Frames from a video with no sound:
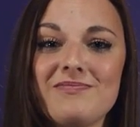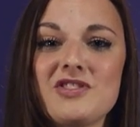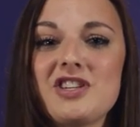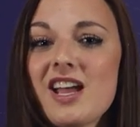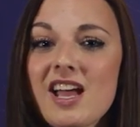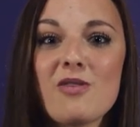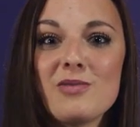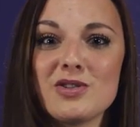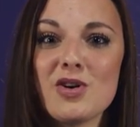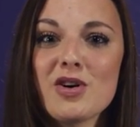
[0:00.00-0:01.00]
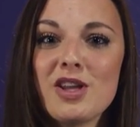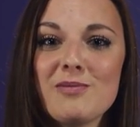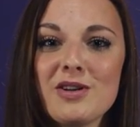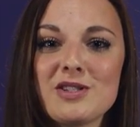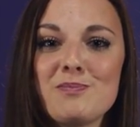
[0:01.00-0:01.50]
check out my
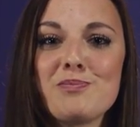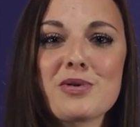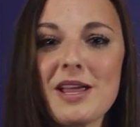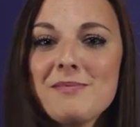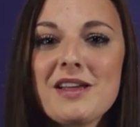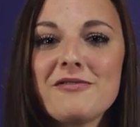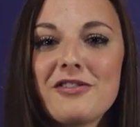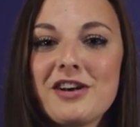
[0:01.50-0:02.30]
documents, bring me in for